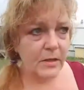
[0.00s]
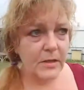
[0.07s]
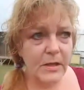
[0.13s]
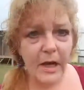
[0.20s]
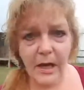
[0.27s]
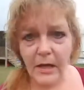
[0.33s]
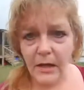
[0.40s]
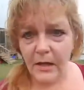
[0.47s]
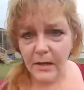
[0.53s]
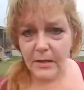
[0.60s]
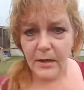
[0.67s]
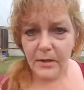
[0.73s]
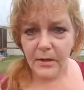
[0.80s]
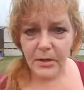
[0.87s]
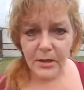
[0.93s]
stating these
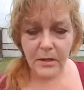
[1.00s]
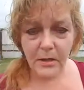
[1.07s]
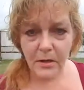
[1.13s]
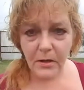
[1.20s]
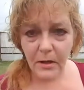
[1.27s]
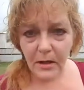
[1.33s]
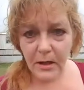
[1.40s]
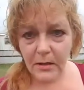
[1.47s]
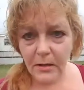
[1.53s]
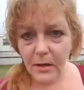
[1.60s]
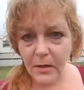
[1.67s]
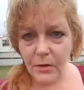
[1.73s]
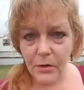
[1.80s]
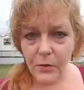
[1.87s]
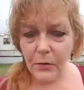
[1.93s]
energies are going to
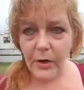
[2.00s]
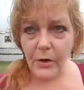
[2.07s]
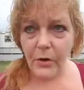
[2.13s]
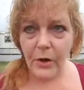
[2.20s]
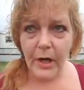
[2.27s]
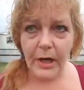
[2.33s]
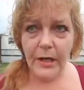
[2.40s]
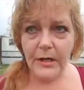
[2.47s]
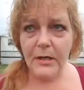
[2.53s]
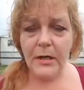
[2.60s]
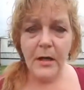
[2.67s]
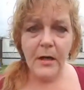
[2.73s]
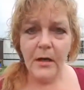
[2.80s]
continue to increase